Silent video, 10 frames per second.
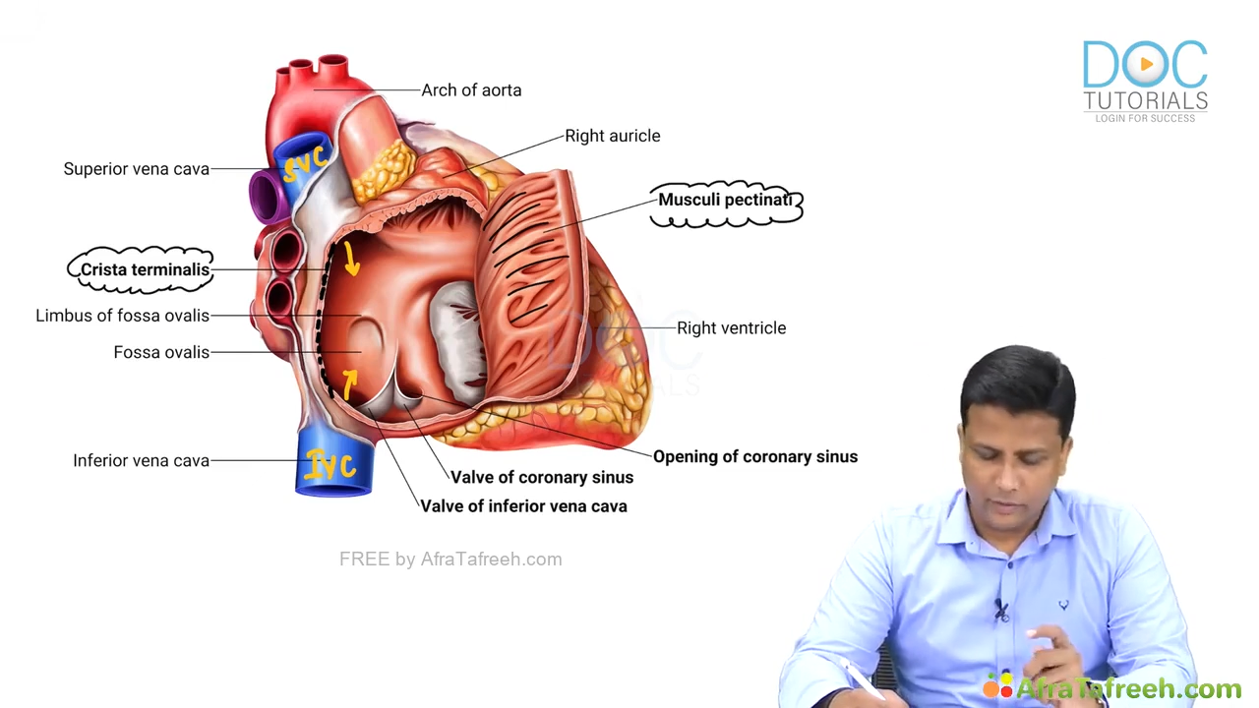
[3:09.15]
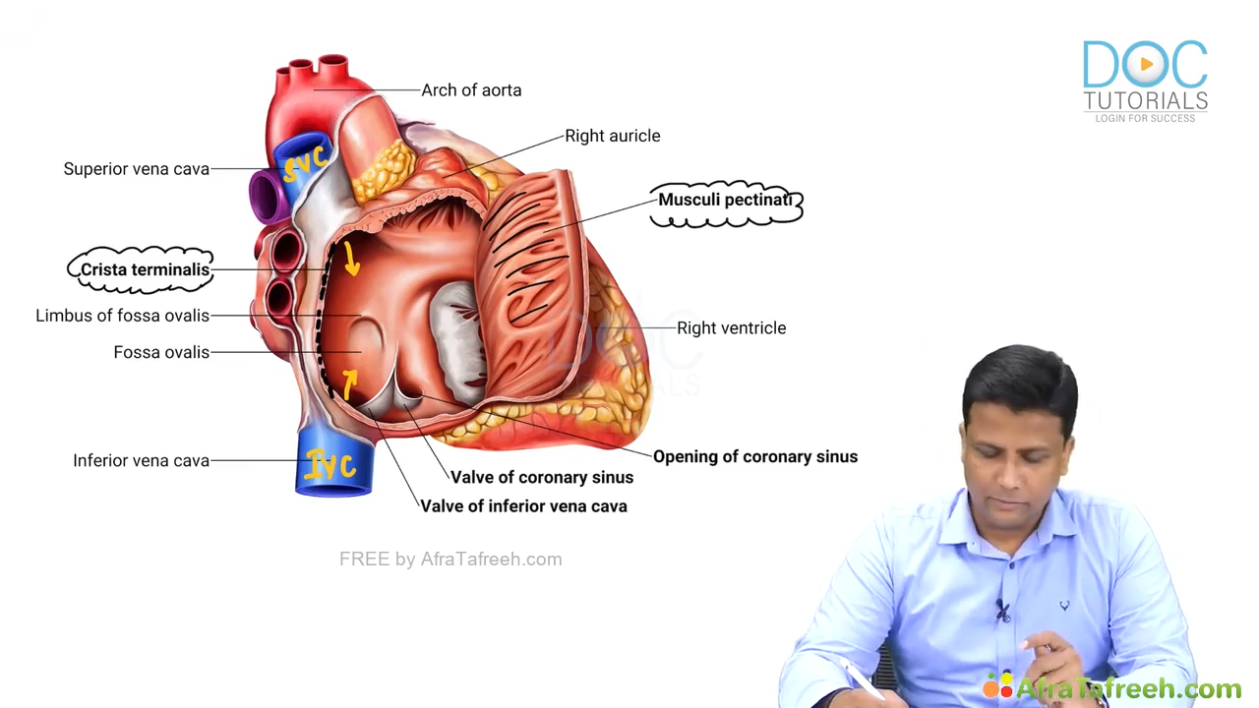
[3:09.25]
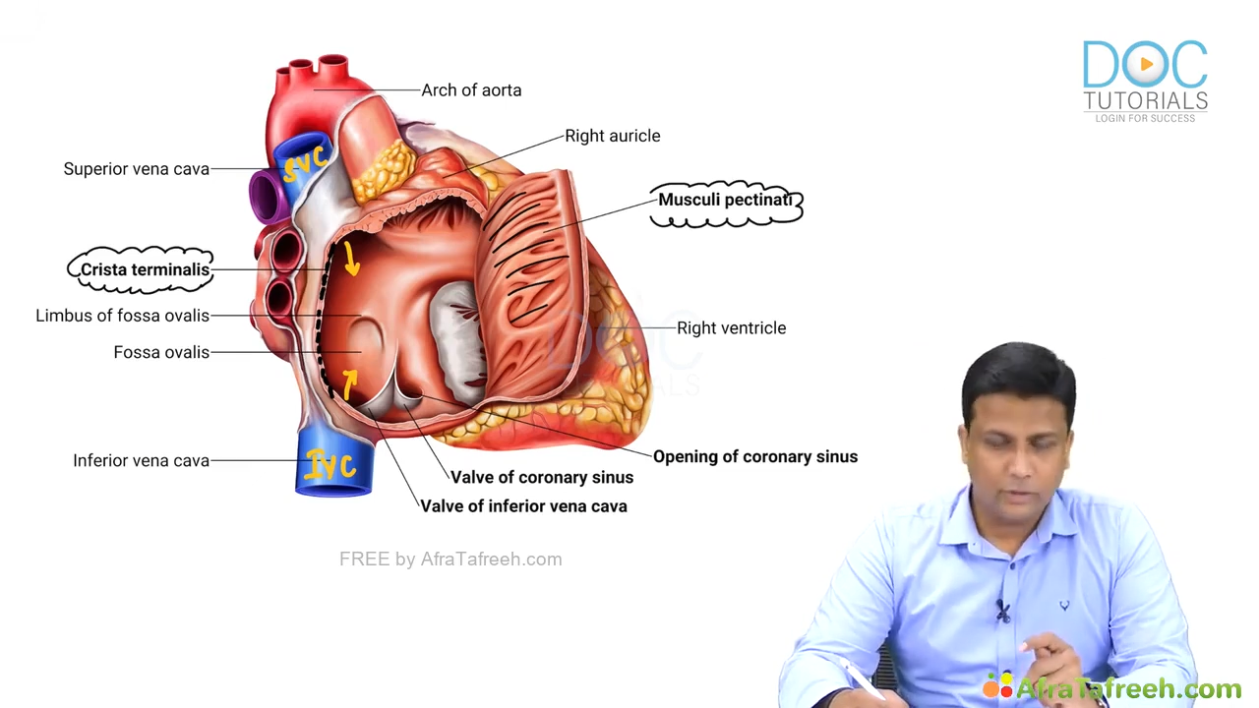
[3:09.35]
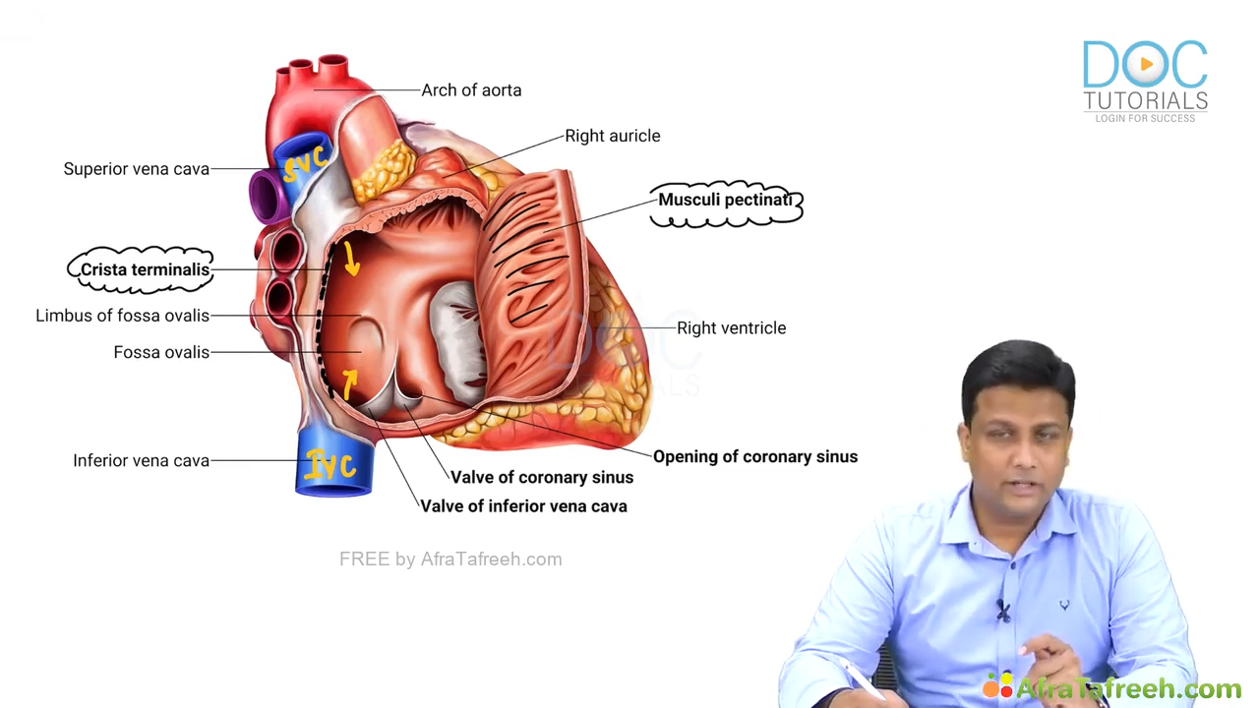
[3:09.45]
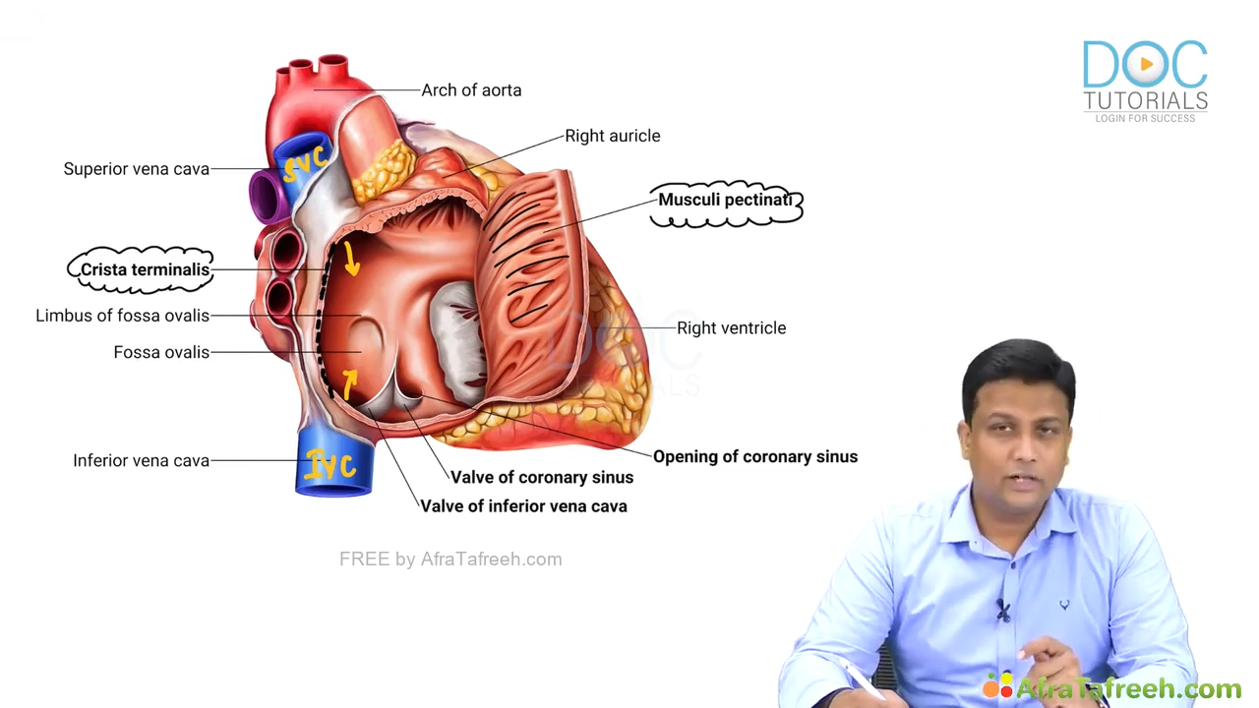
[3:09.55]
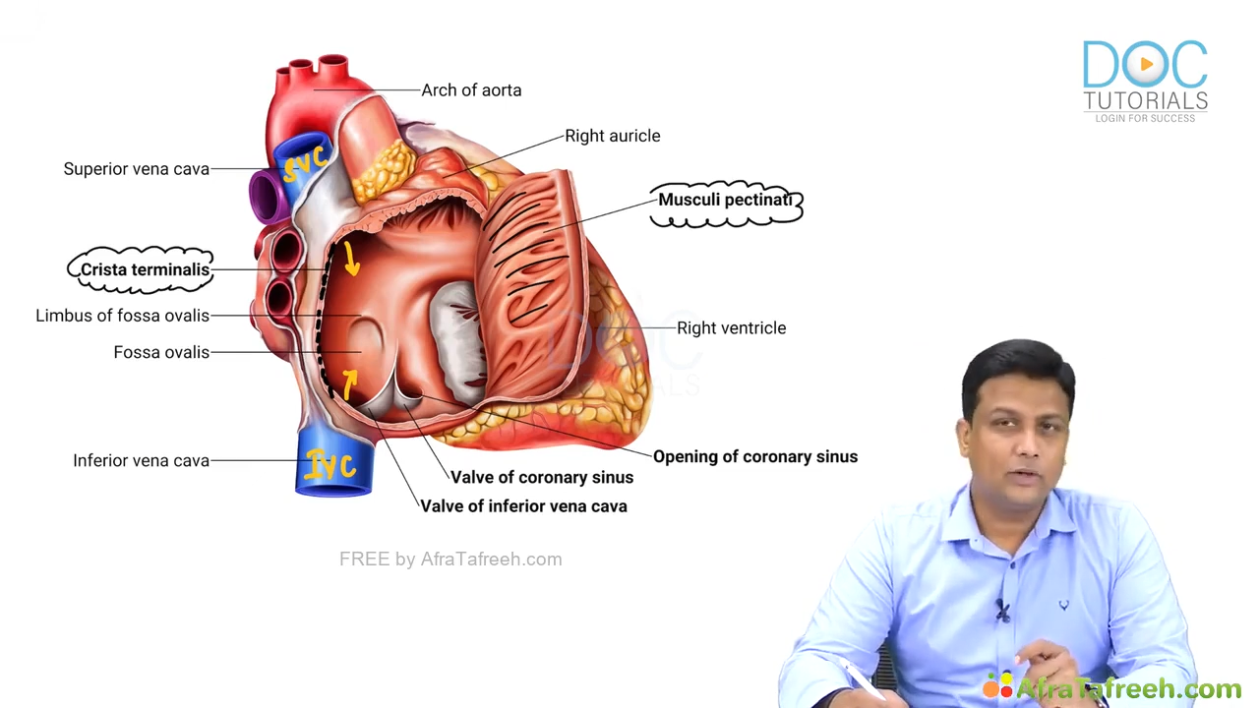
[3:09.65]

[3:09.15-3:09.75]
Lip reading: one more thing to